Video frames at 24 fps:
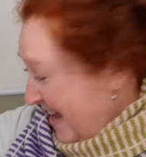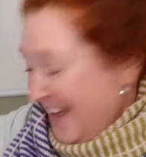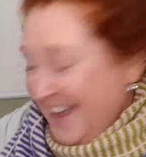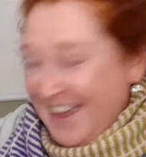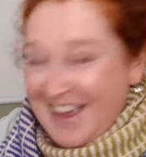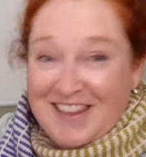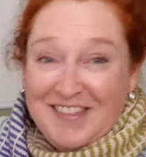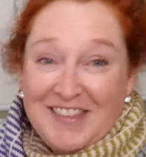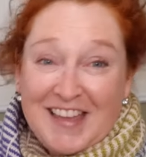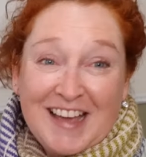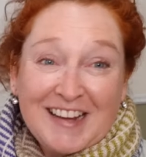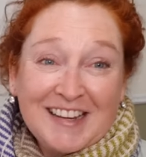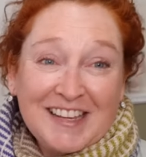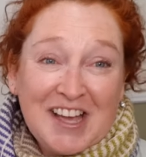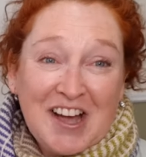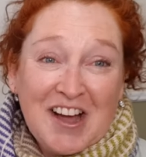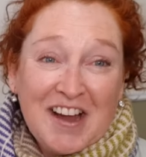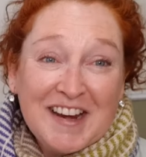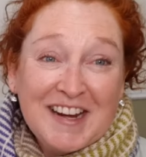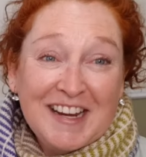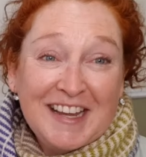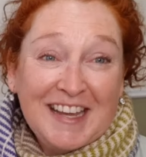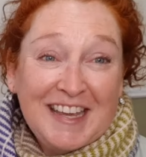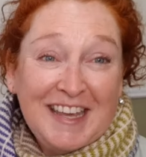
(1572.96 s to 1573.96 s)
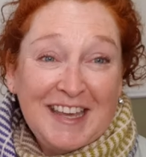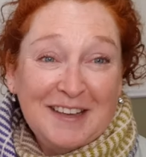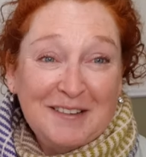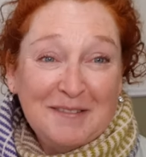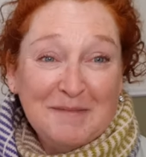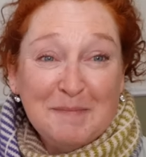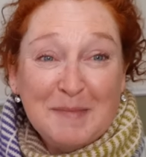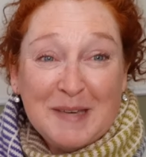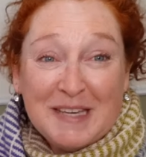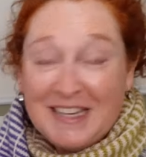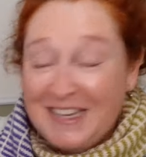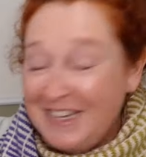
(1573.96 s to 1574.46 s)
and that kind of
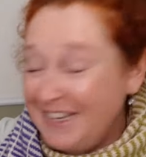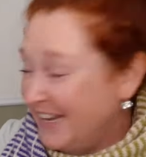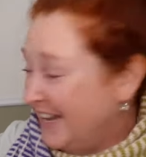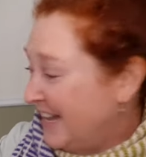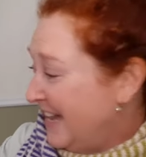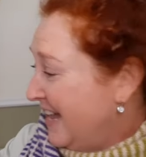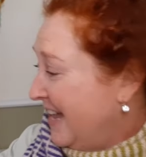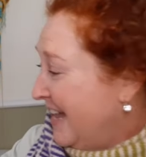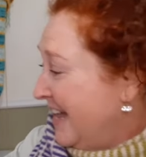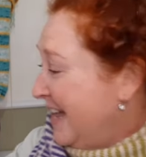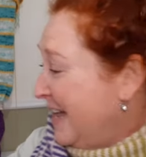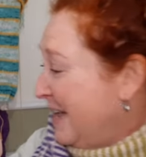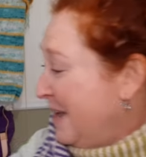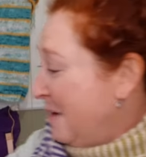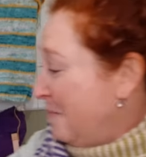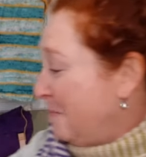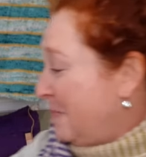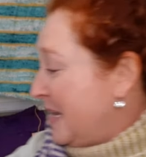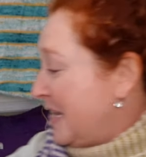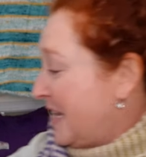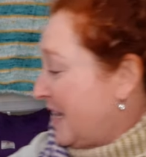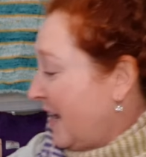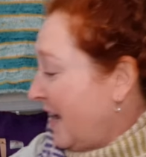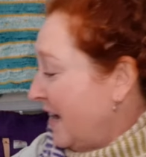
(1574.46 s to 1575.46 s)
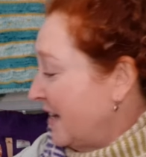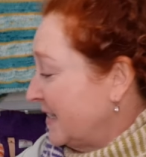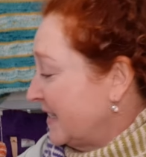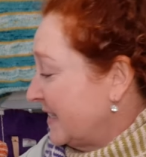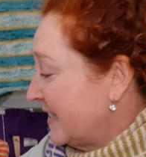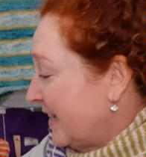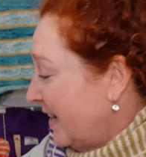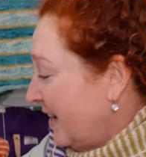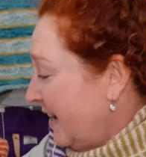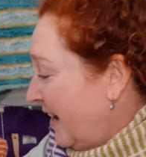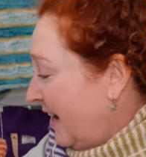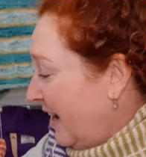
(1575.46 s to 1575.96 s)
hit me
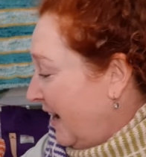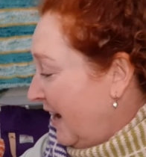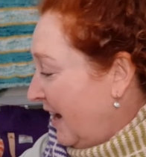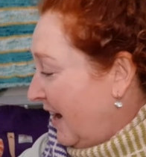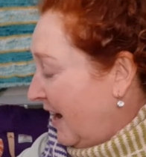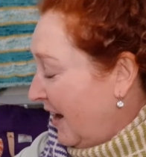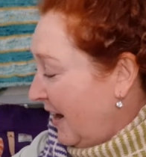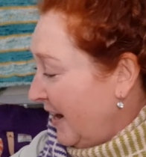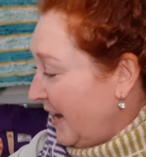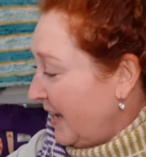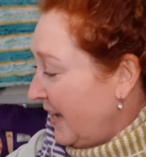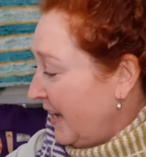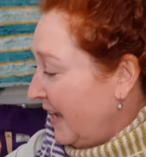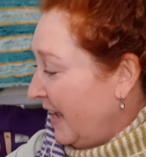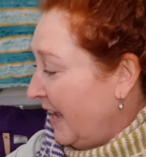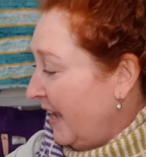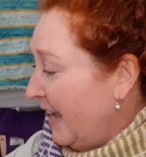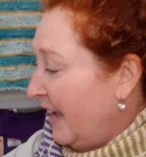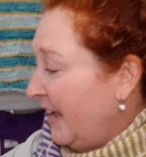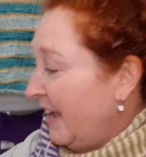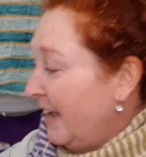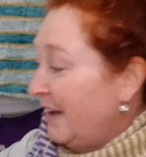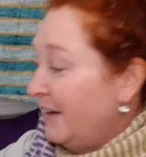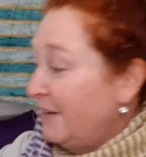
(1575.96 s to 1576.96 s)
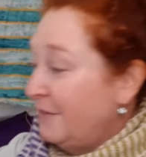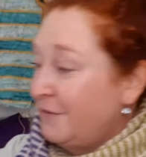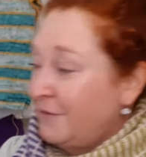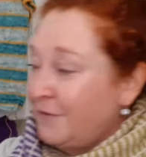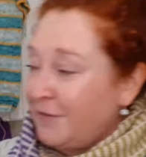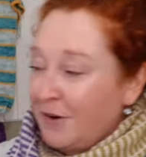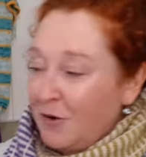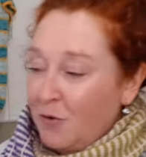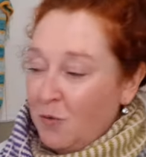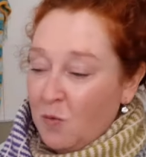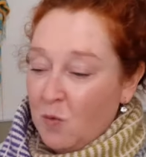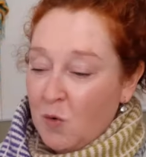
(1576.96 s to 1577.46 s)
because I
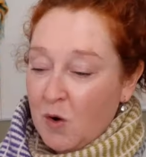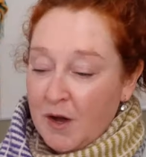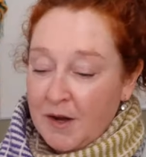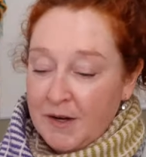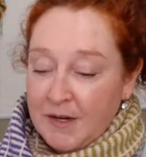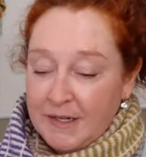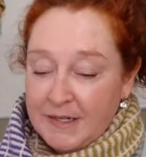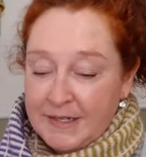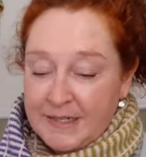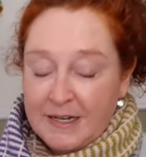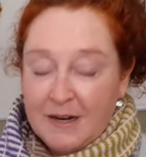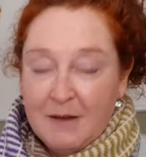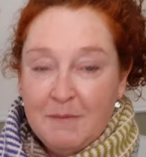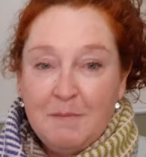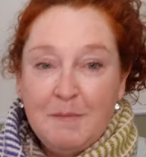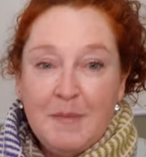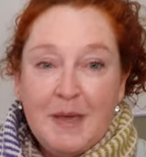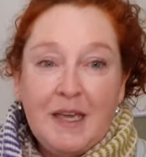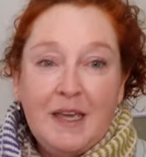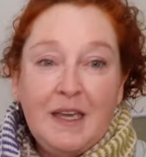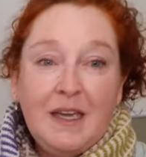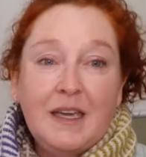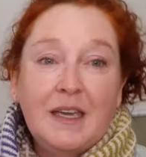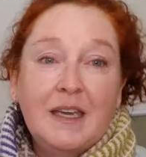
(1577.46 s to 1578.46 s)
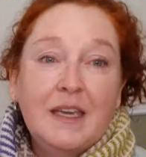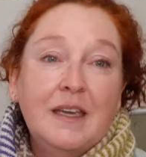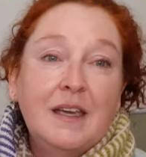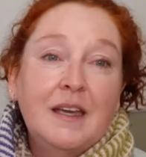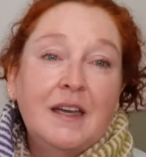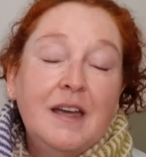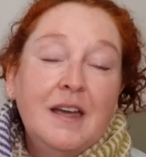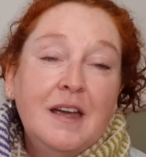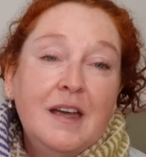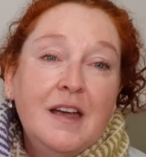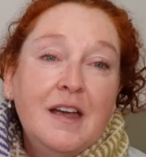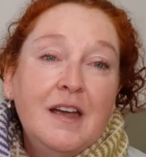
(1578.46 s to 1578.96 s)
have wanted to make
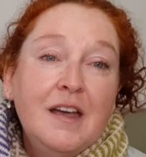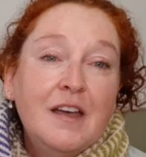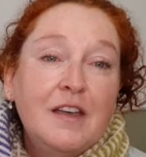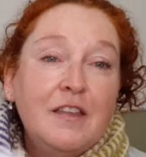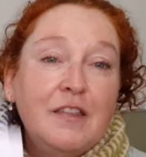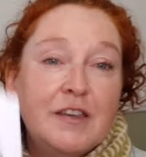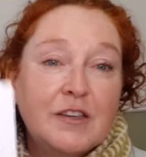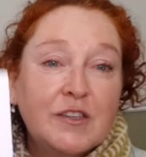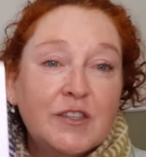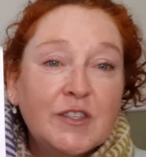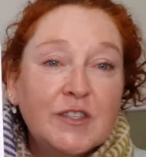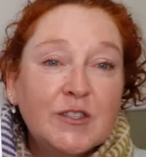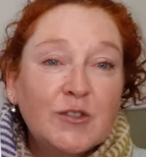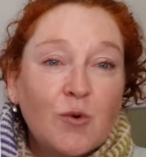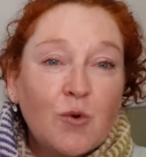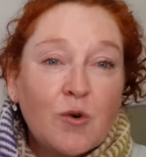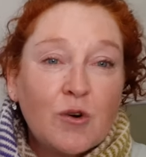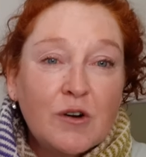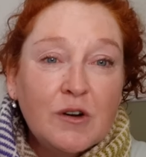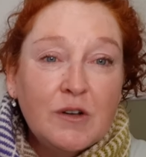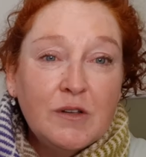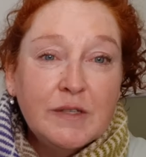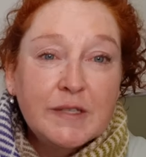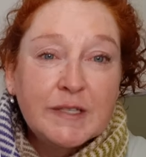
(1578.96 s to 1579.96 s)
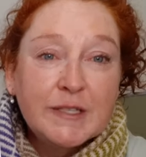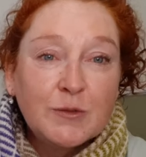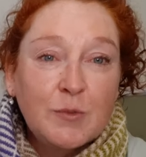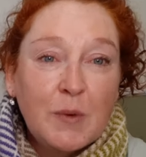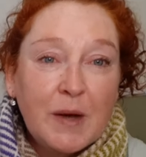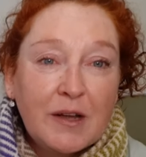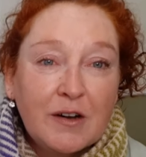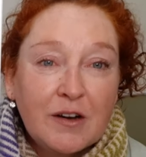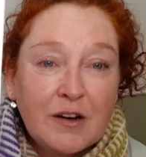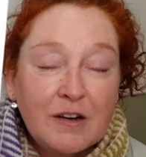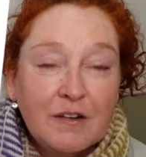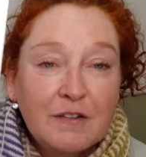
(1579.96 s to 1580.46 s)
the Sorrel
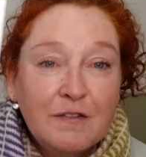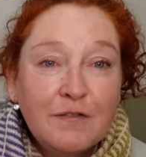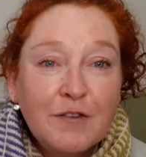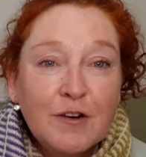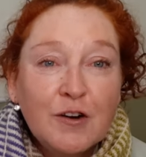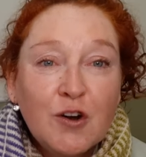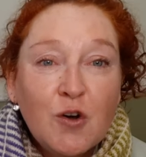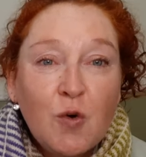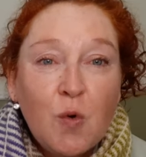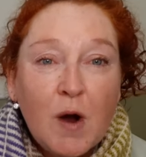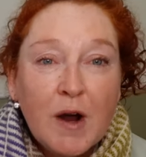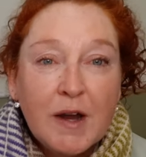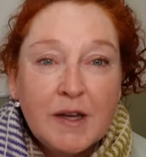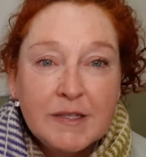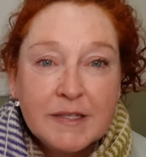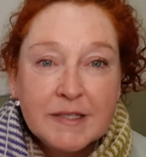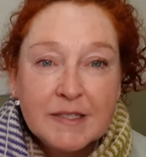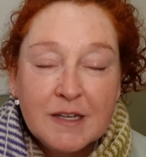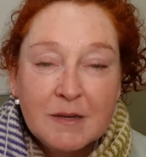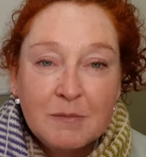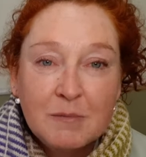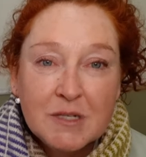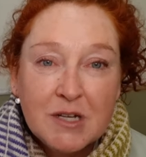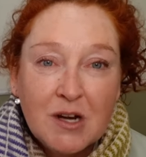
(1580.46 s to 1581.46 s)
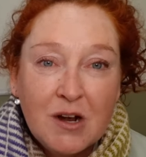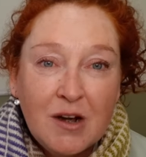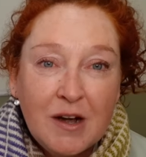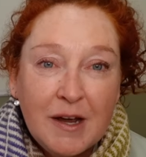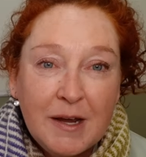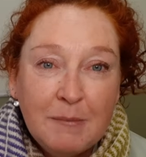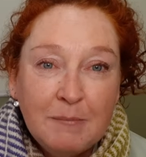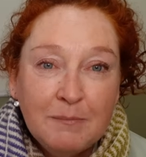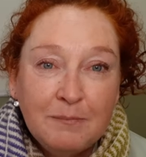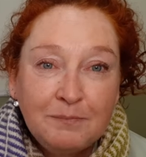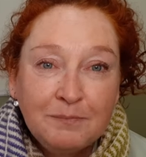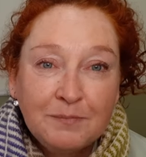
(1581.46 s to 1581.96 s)
sweater for quite some
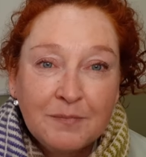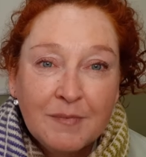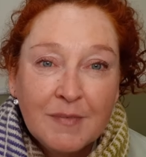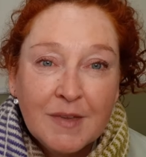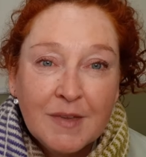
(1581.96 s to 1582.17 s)
time.